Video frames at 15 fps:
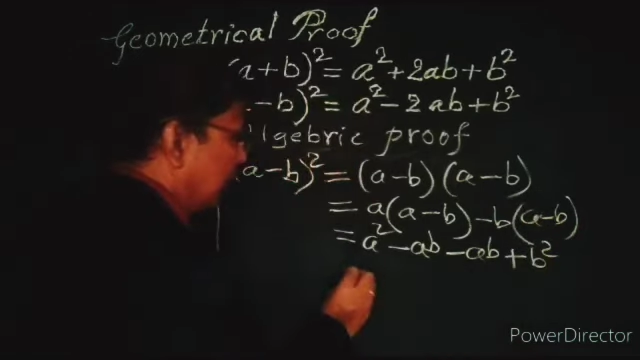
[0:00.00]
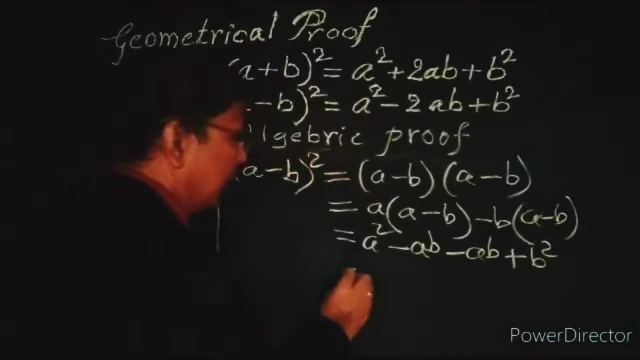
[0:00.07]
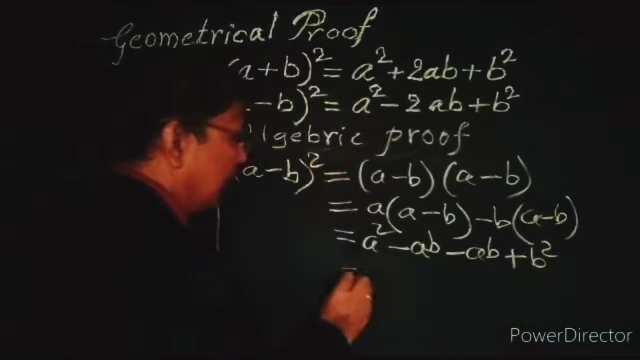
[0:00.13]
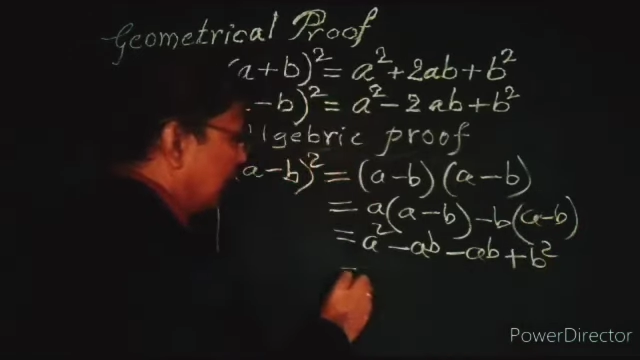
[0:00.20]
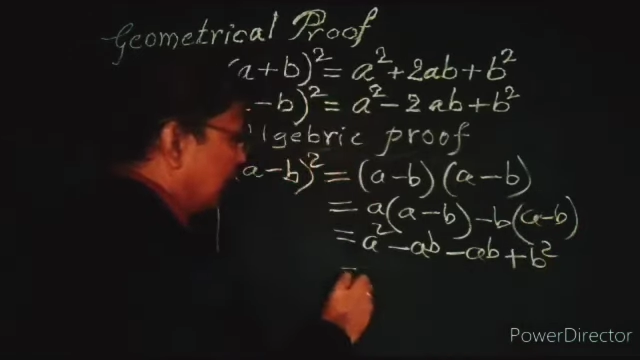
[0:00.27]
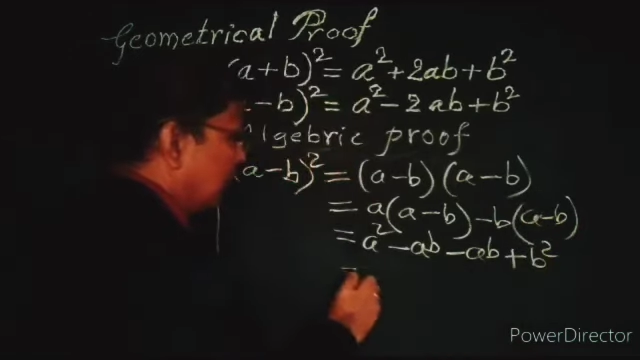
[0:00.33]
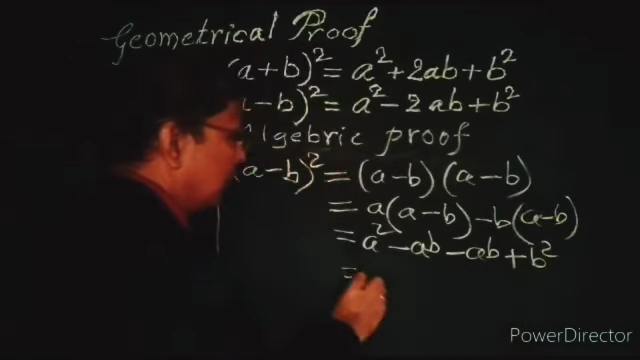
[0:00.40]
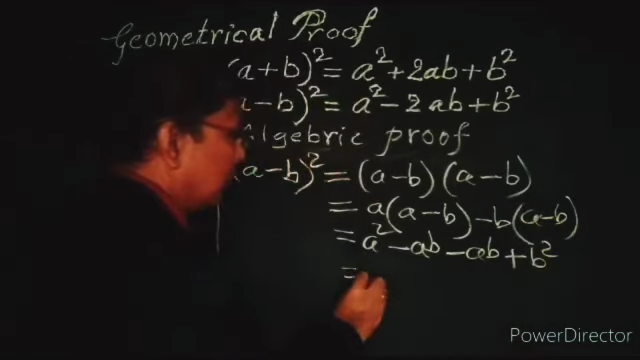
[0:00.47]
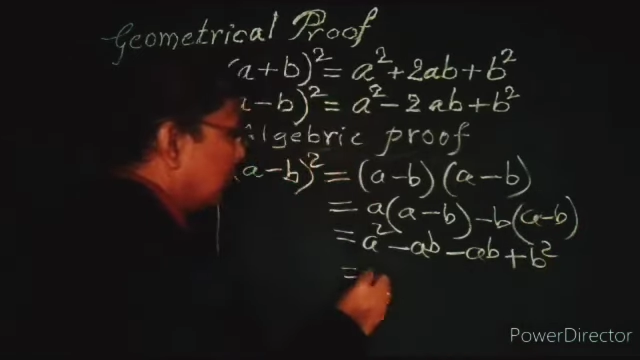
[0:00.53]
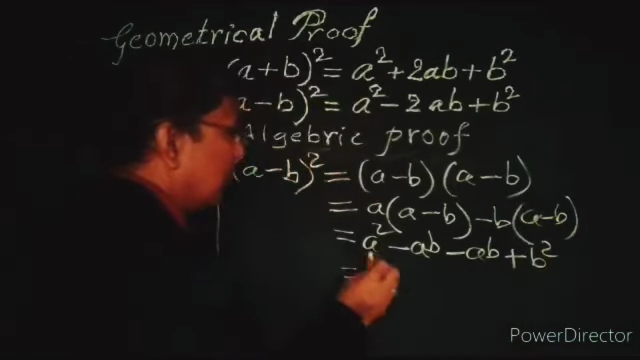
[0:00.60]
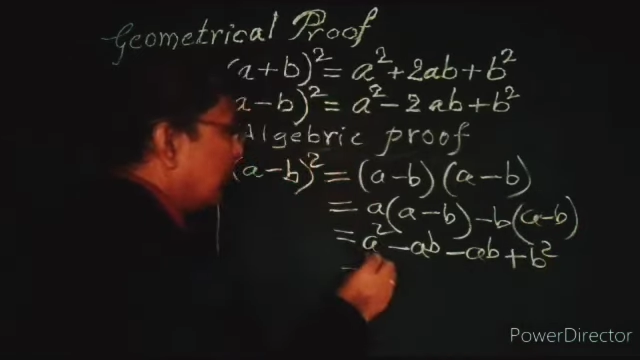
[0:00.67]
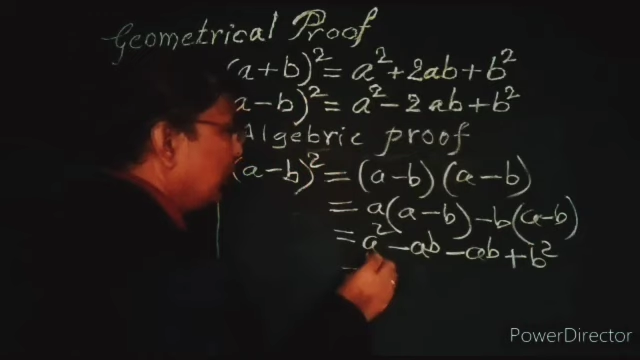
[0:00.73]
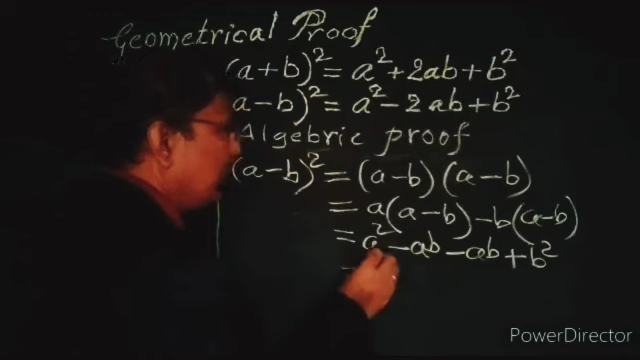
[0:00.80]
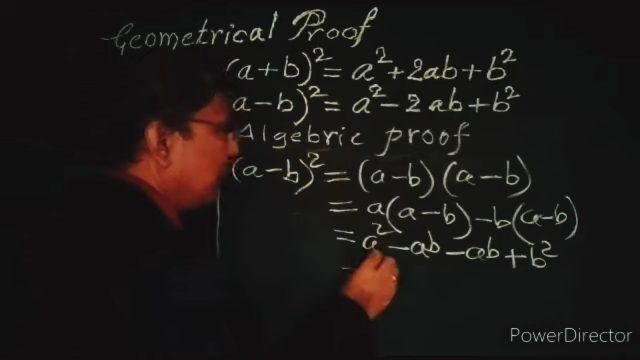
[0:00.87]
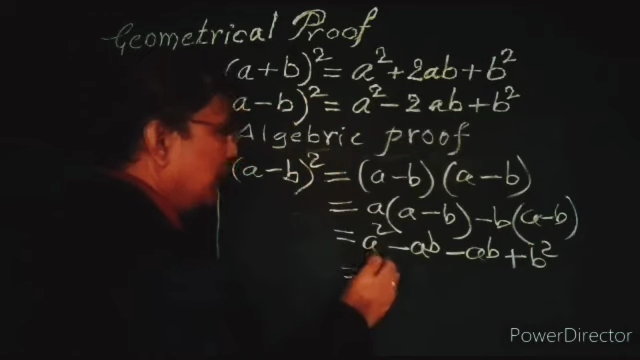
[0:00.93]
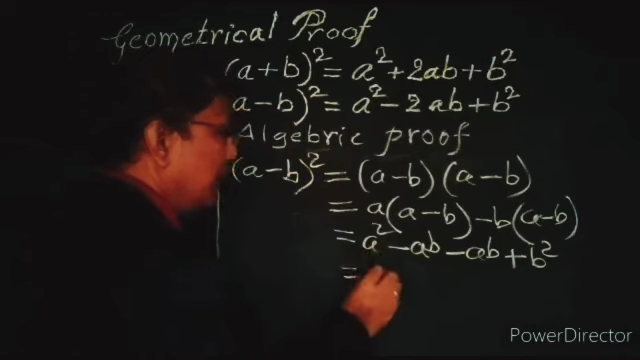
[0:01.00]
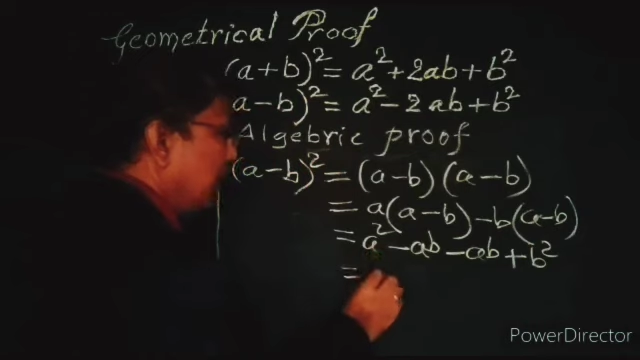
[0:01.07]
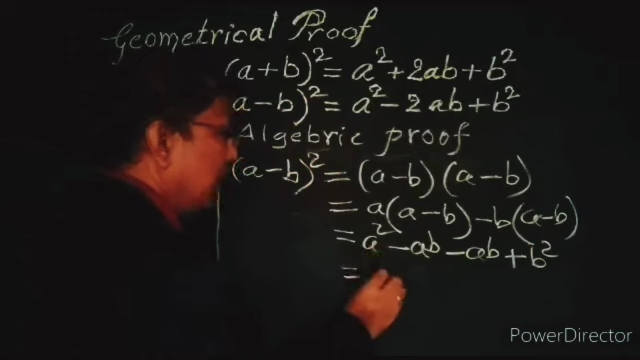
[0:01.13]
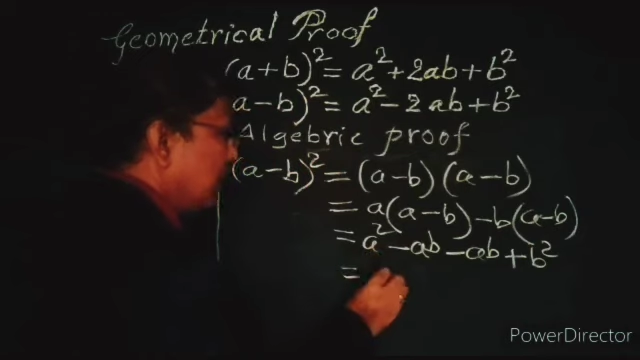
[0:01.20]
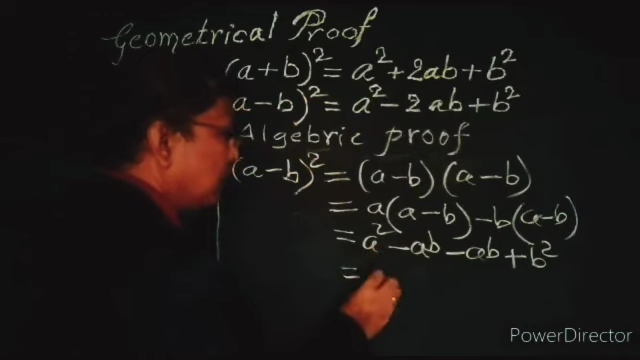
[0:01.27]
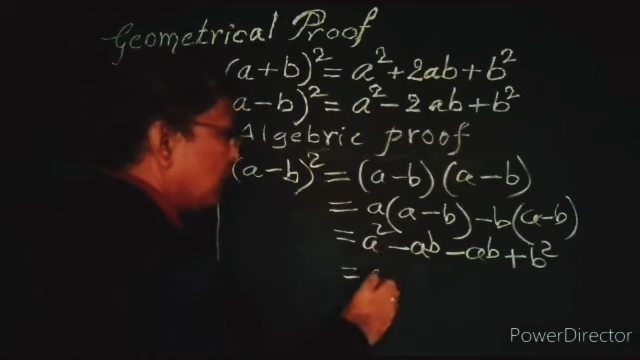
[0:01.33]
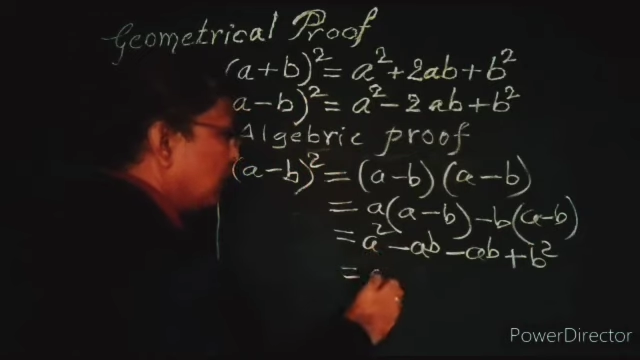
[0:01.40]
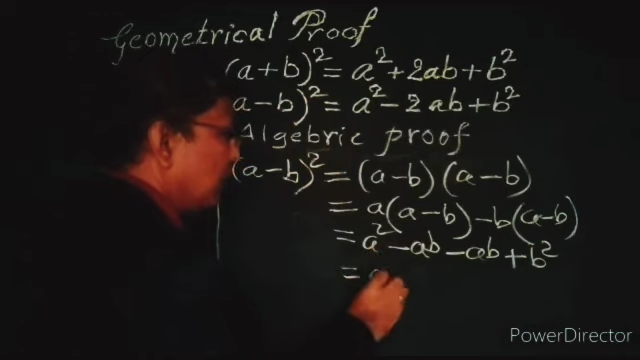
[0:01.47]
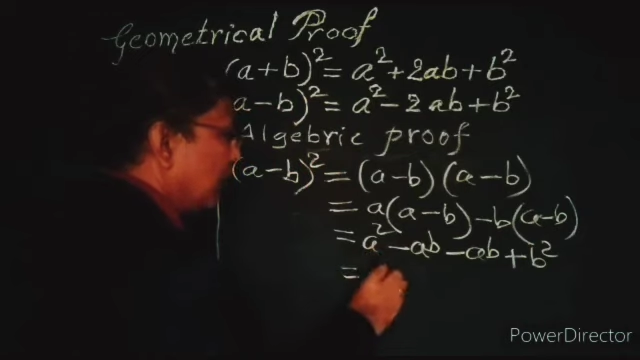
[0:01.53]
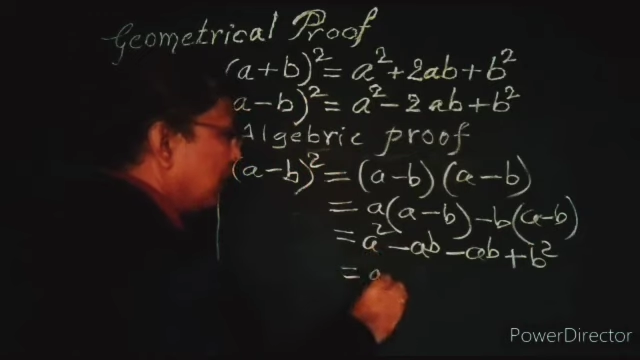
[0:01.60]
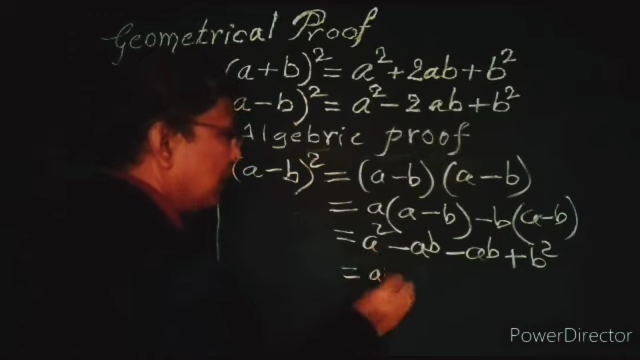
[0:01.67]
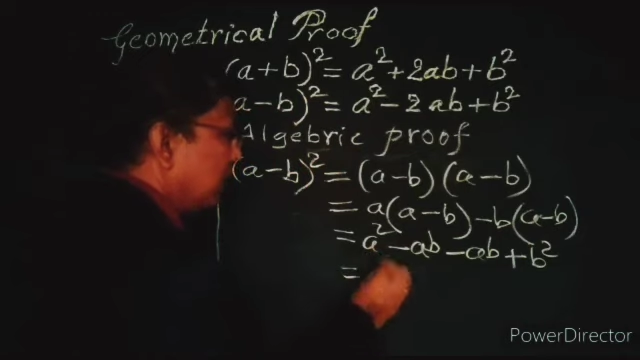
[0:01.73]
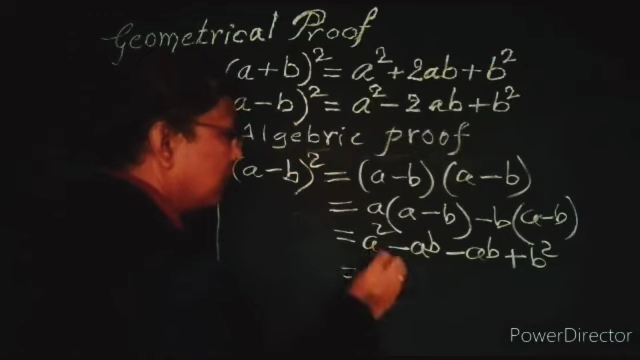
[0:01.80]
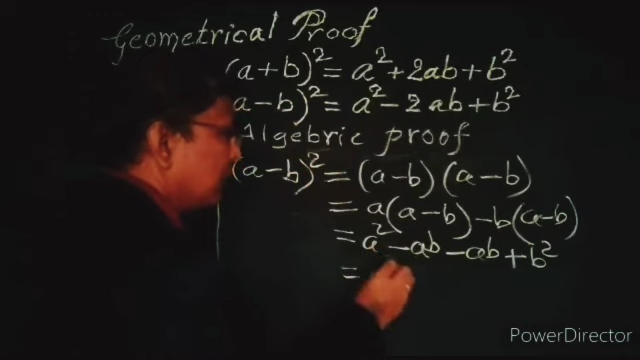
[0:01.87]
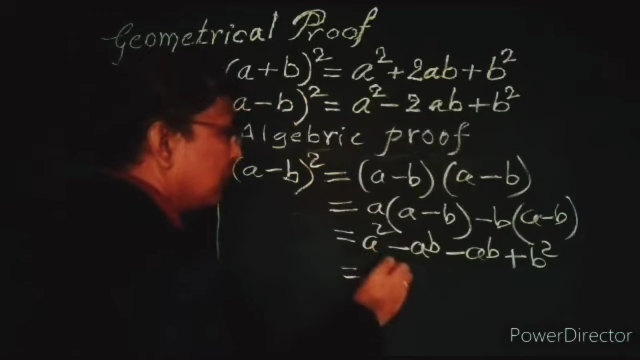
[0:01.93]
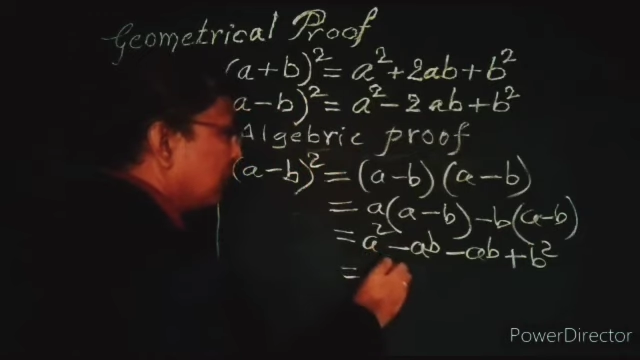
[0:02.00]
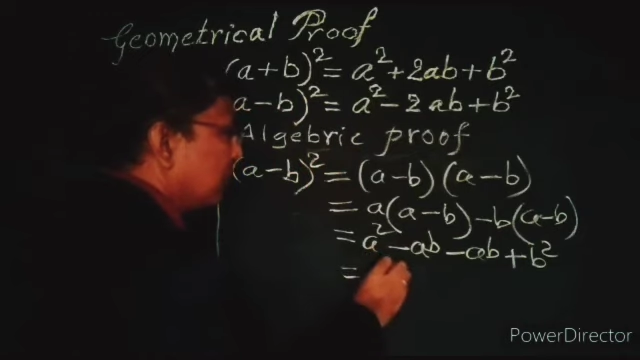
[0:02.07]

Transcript: Now a square,